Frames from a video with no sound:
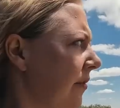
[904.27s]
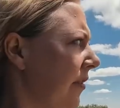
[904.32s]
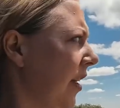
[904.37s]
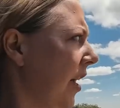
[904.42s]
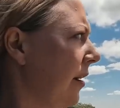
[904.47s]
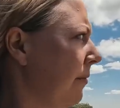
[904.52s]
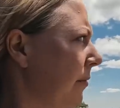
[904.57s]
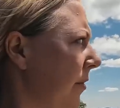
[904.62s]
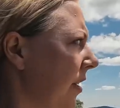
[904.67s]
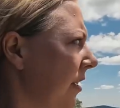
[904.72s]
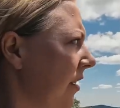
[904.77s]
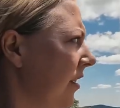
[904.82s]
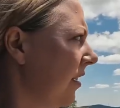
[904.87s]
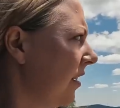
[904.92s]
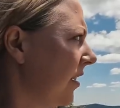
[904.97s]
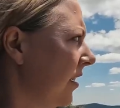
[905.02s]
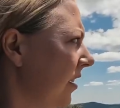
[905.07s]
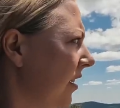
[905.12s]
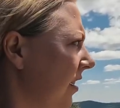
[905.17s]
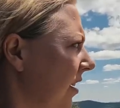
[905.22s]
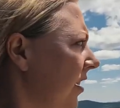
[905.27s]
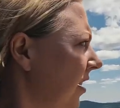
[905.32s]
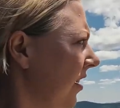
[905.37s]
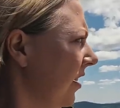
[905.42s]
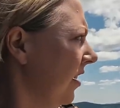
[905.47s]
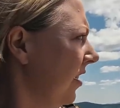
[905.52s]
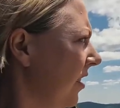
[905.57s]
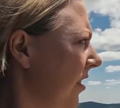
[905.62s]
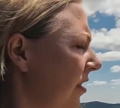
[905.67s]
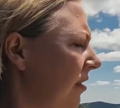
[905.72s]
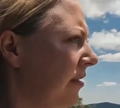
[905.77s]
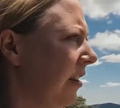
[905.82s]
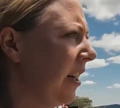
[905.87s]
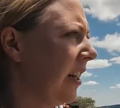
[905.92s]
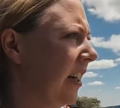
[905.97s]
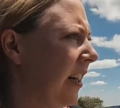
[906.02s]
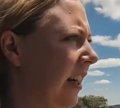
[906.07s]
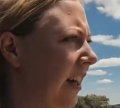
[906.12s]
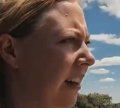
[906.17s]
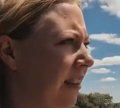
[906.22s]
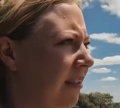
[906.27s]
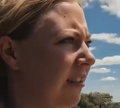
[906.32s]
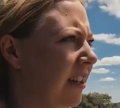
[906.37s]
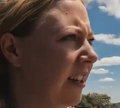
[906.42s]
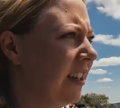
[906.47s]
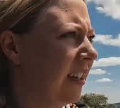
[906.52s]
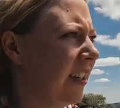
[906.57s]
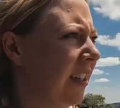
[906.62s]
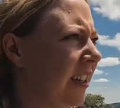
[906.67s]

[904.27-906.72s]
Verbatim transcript: of them right now.